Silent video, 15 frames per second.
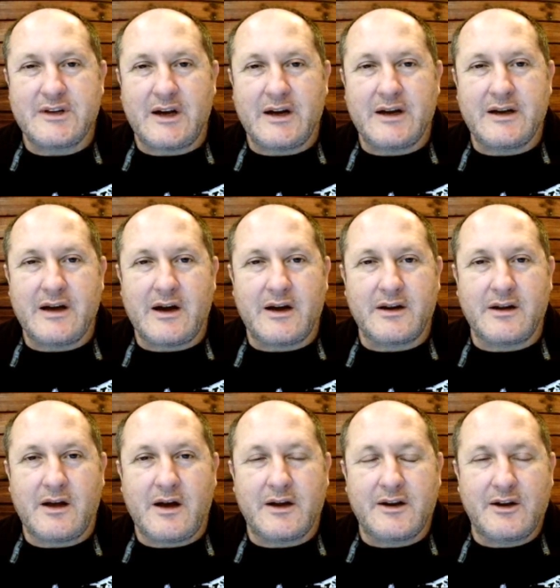I, I,
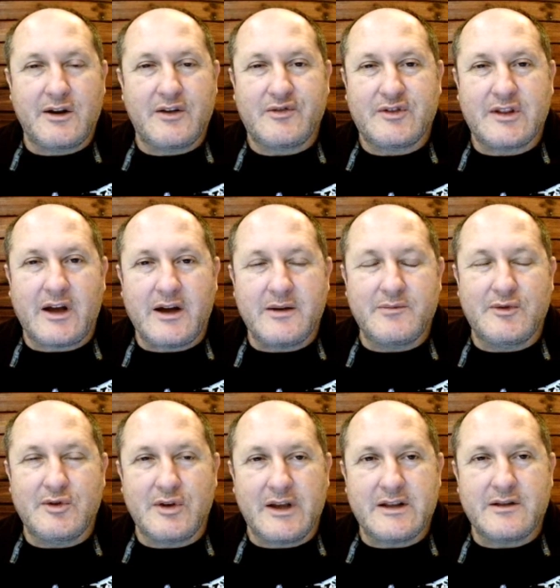I don't have time
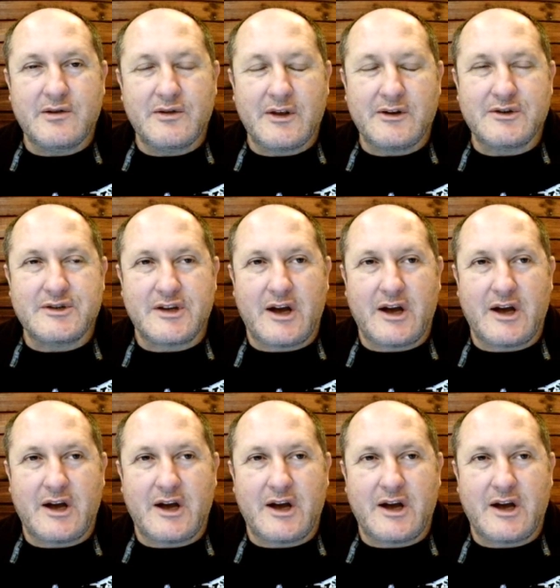to get to those.